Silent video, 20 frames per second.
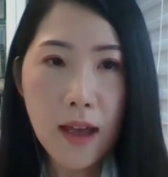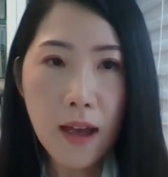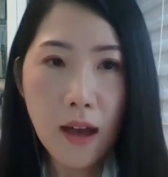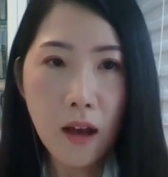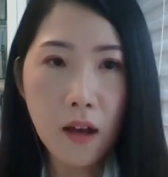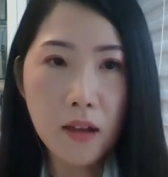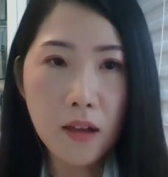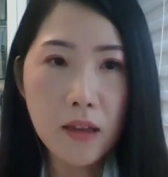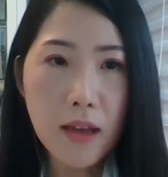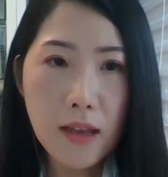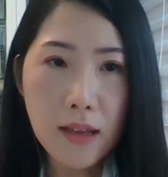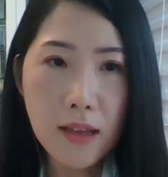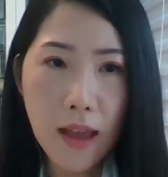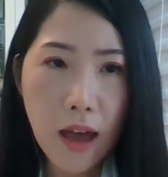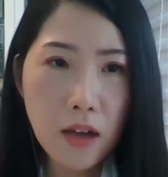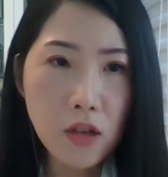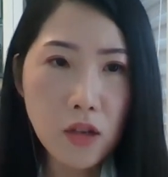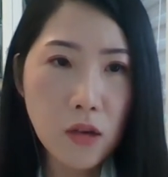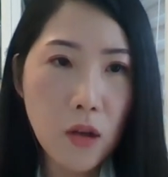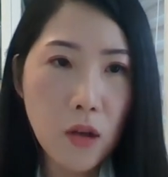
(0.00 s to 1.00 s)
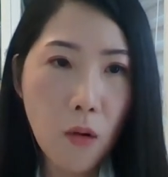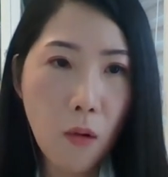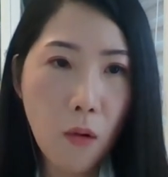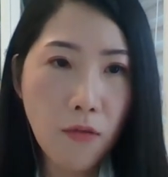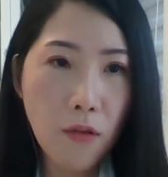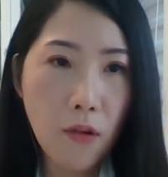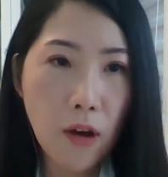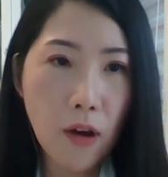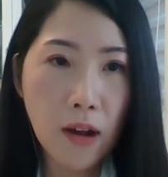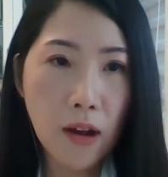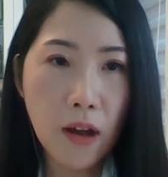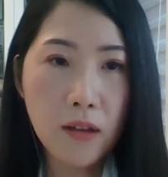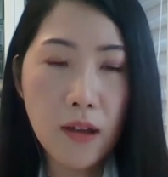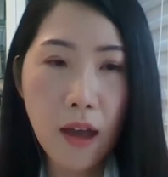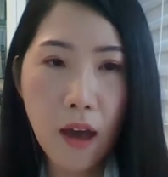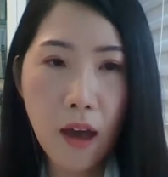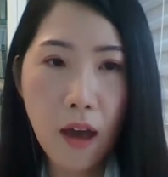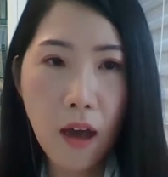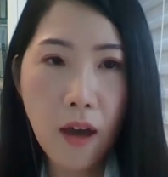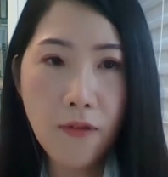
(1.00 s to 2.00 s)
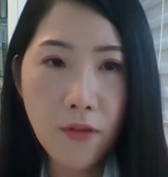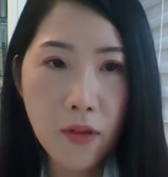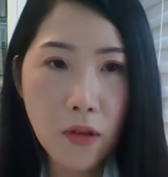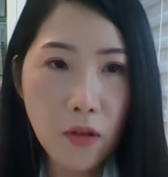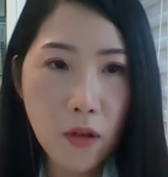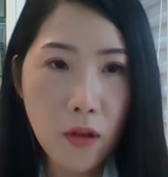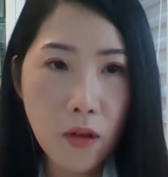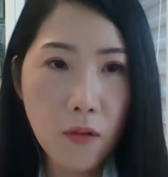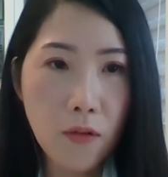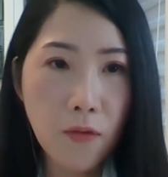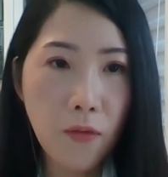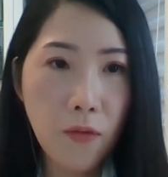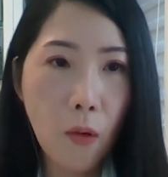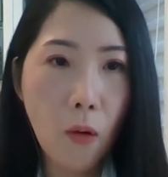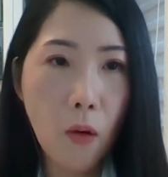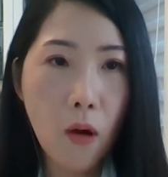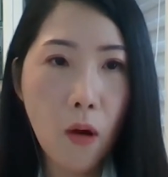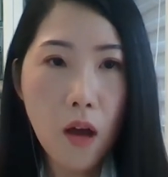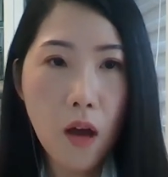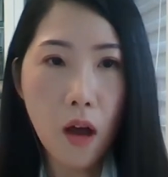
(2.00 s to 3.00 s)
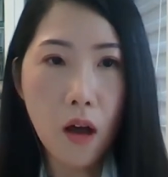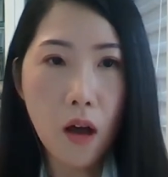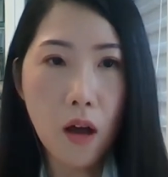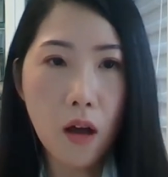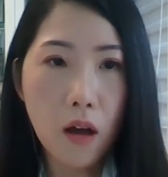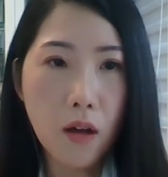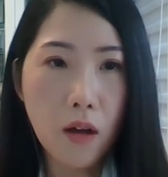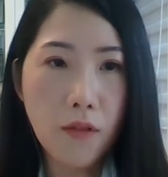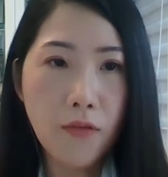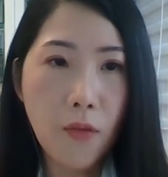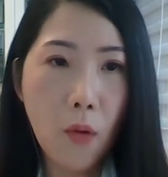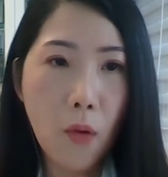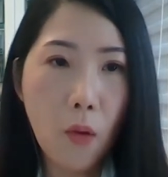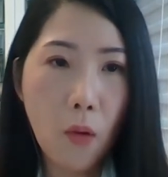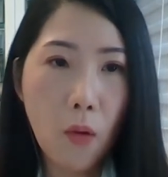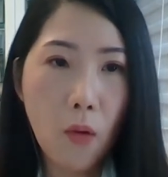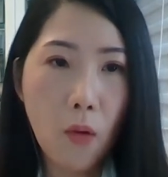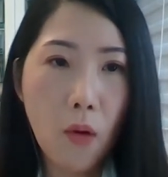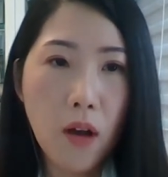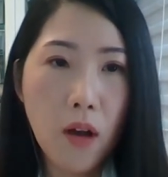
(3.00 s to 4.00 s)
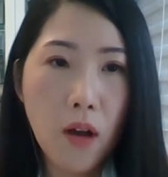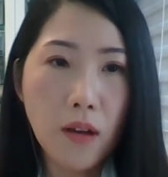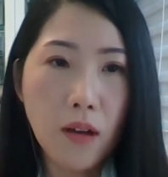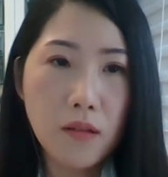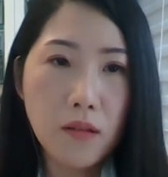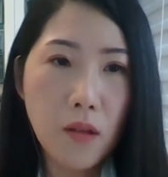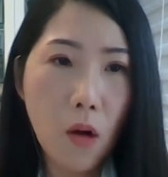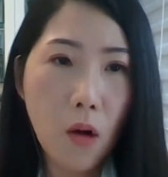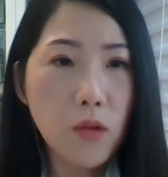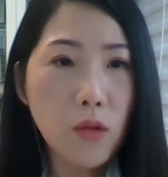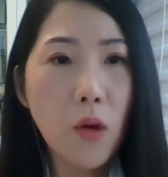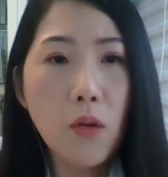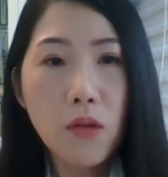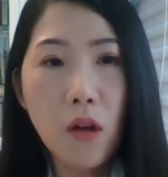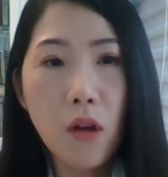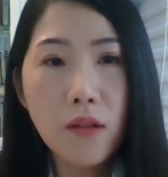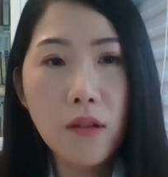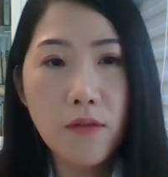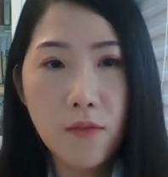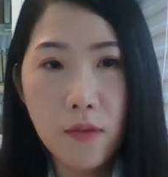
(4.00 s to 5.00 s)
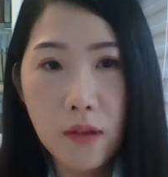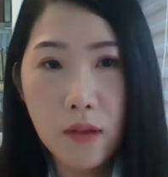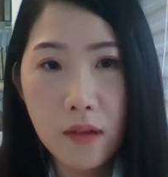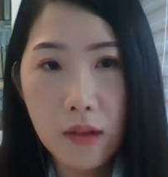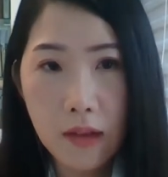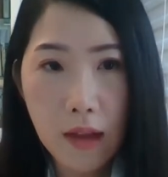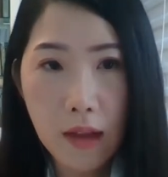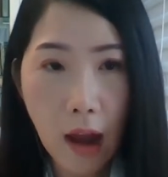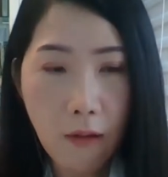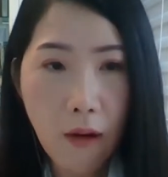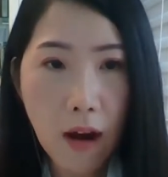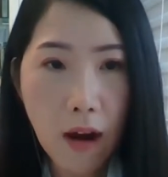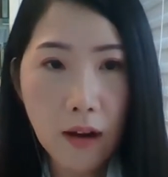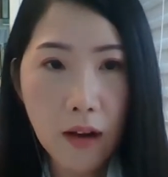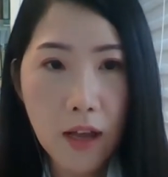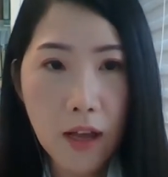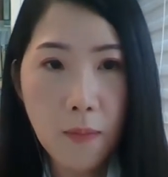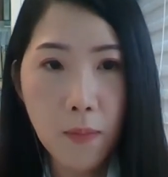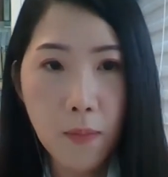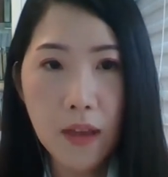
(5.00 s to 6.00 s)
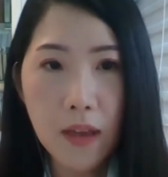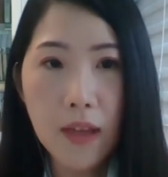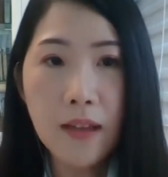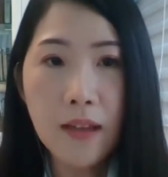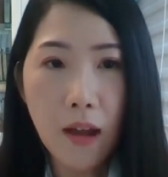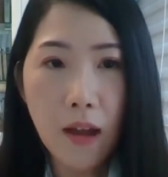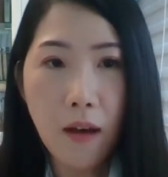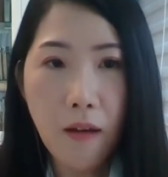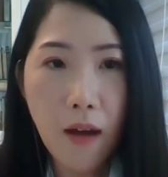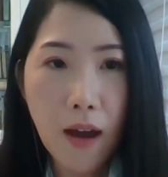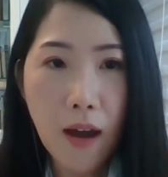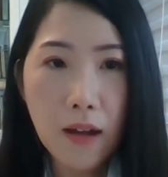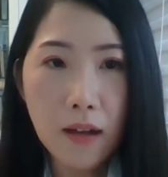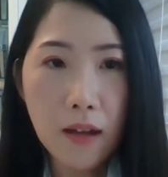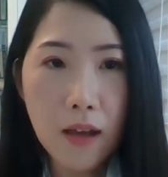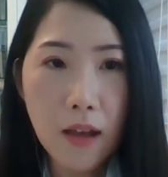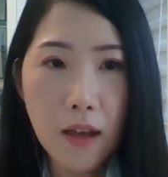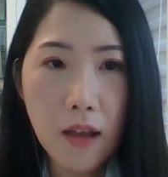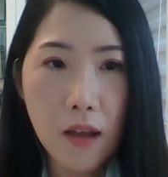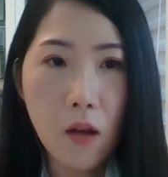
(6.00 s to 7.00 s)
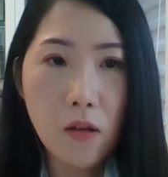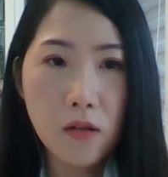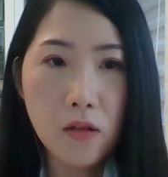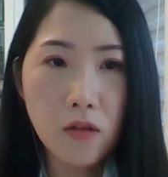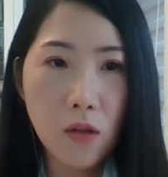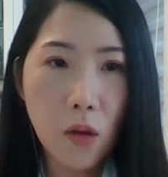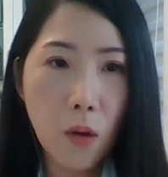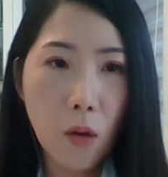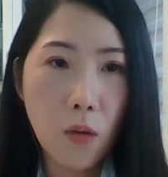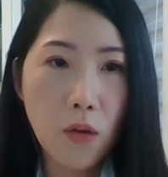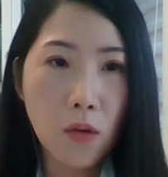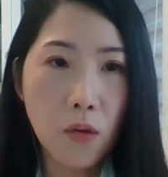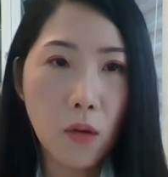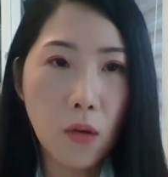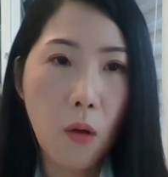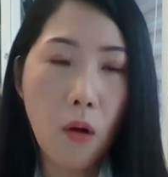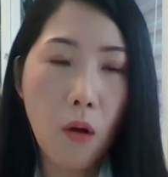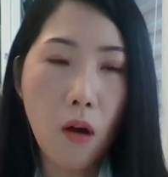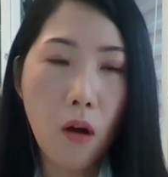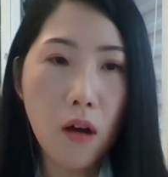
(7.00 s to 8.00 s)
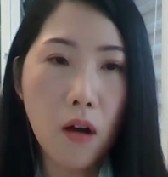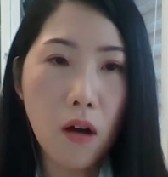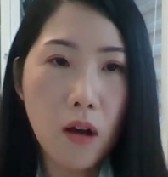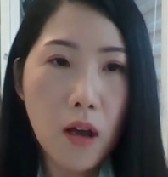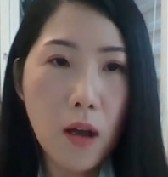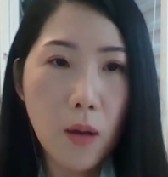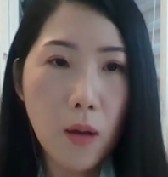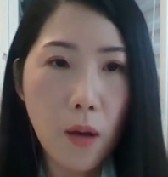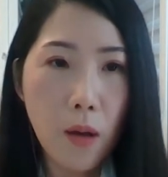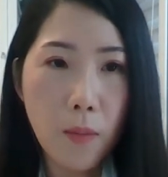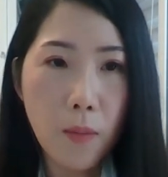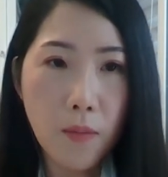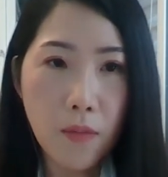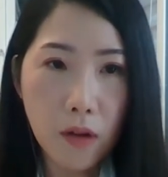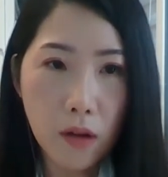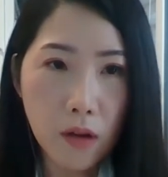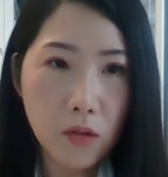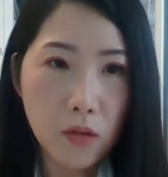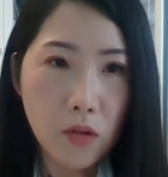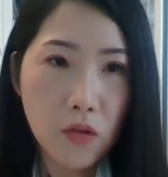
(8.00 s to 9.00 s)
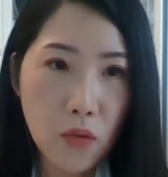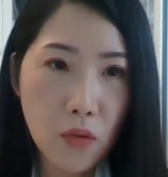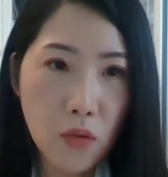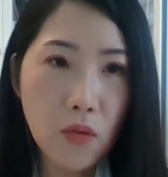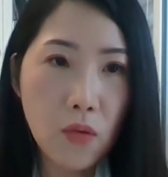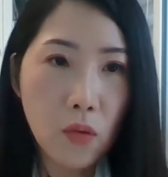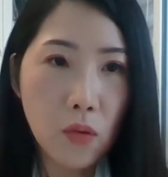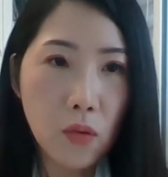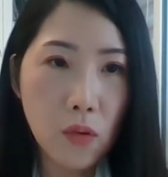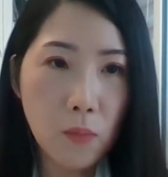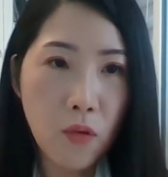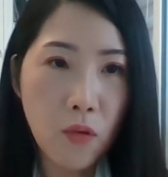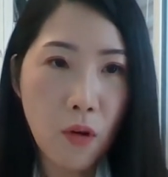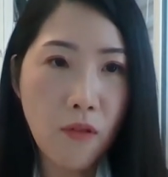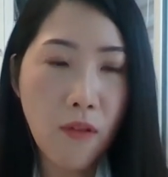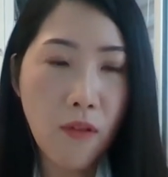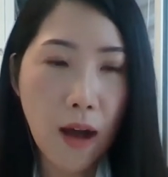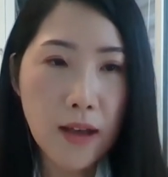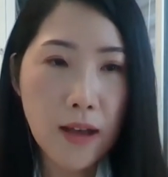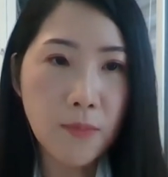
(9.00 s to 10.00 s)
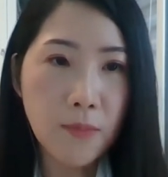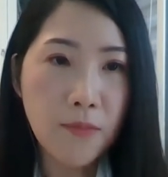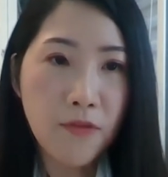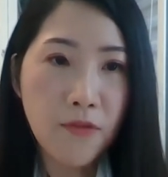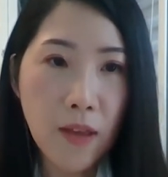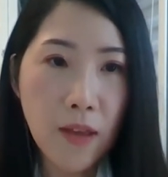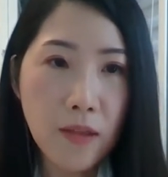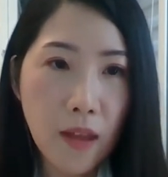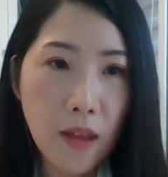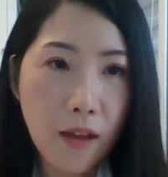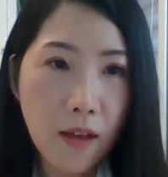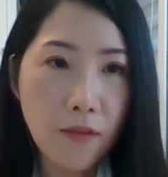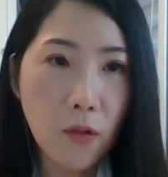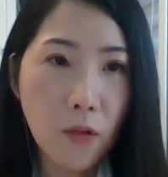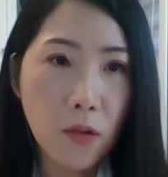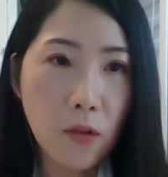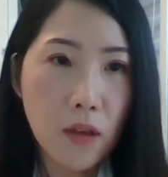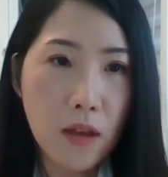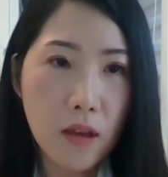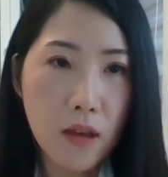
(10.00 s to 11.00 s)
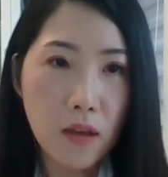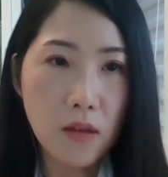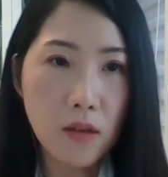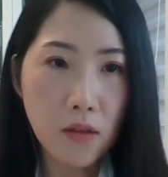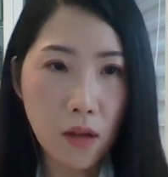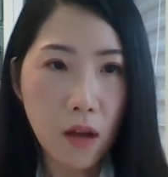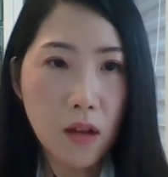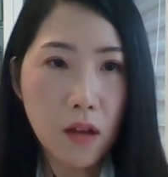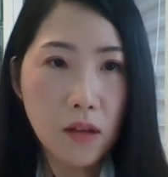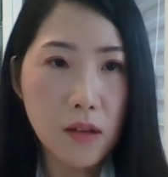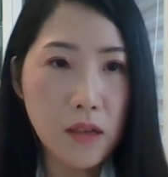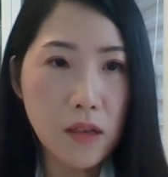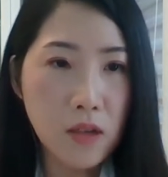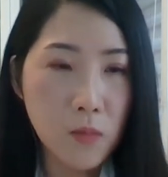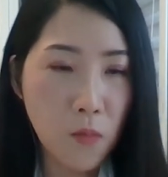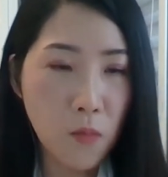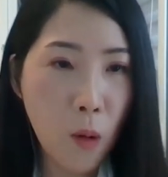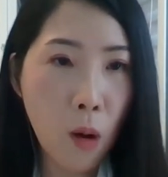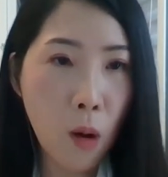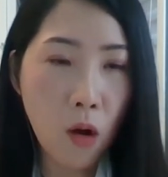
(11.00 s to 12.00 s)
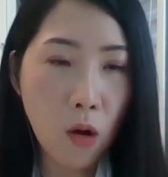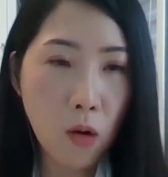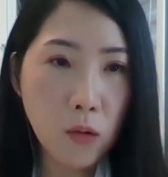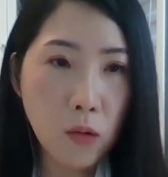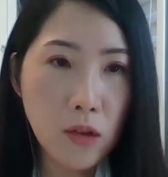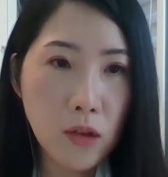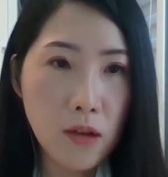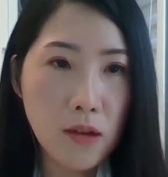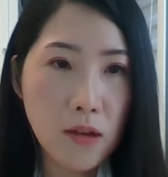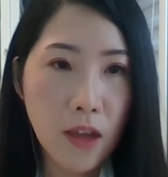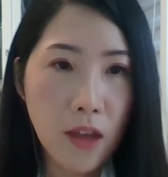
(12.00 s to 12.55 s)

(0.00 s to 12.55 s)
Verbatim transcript: uh, it actually offer another avenue for uh, for although not directly, but indirectly, it also, you know, uh, uh, uh, do provide some funding for the, uh, the smallholder.